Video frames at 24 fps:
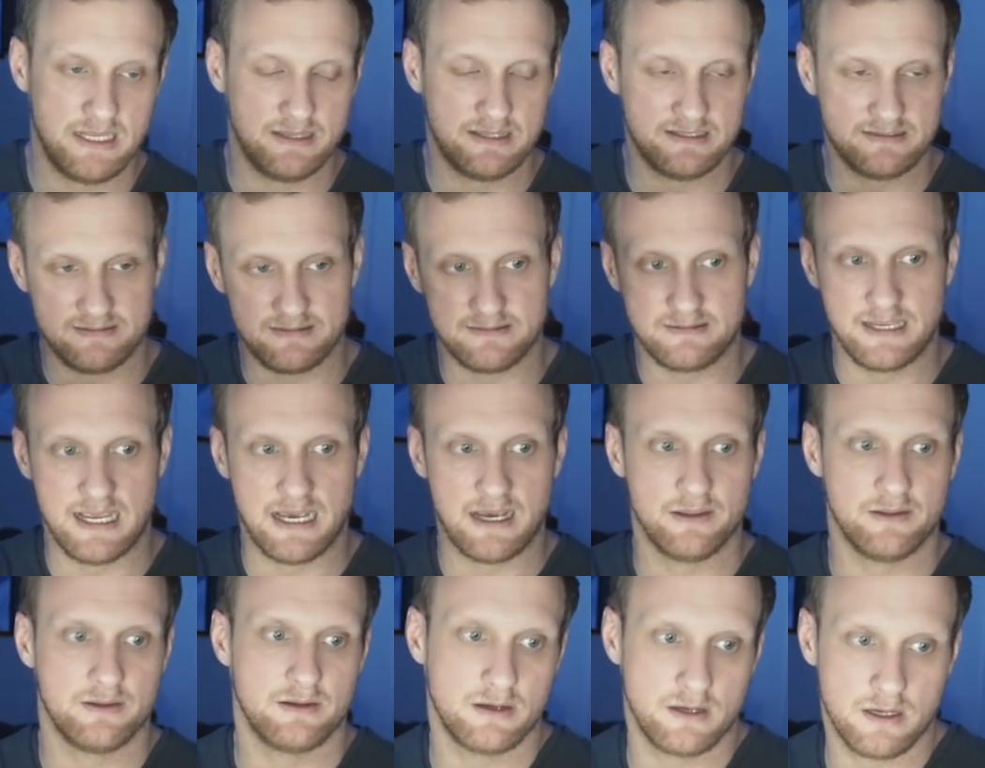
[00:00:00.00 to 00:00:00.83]
This is
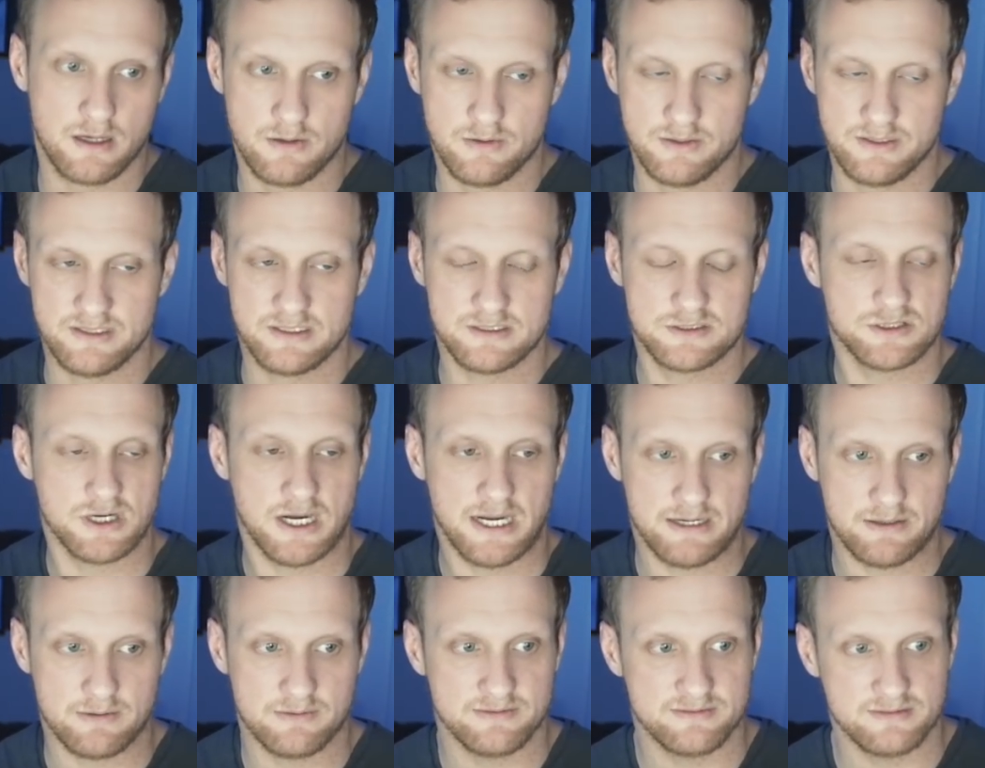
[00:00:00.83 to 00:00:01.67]
how they're going to
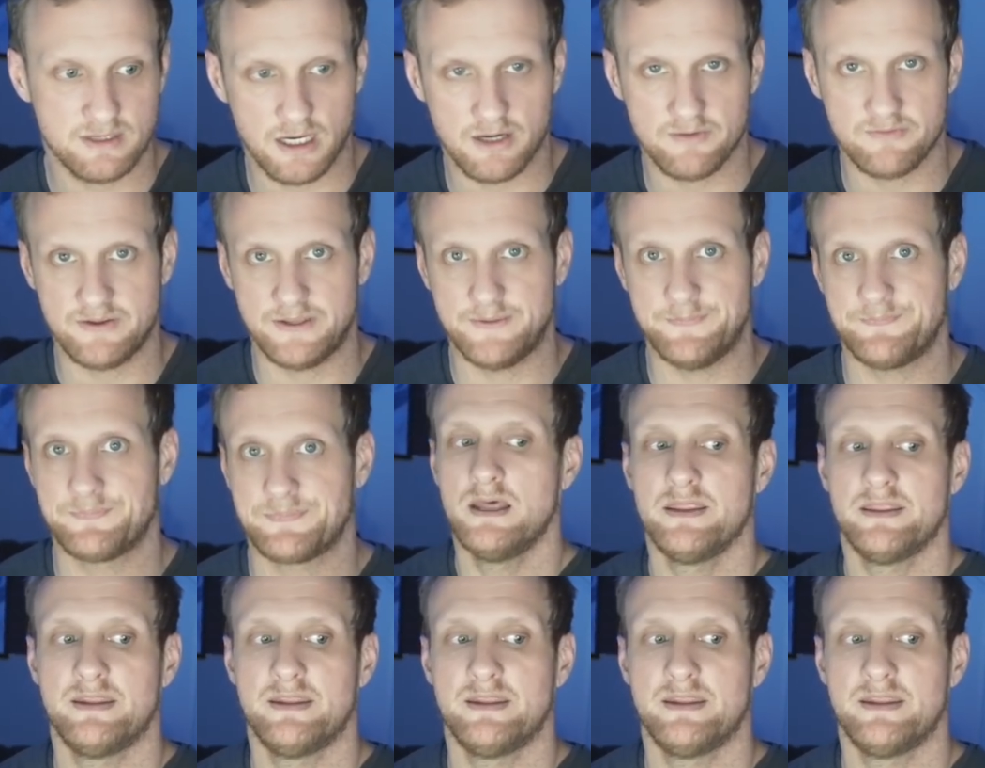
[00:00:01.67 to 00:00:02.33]
try to resolve it.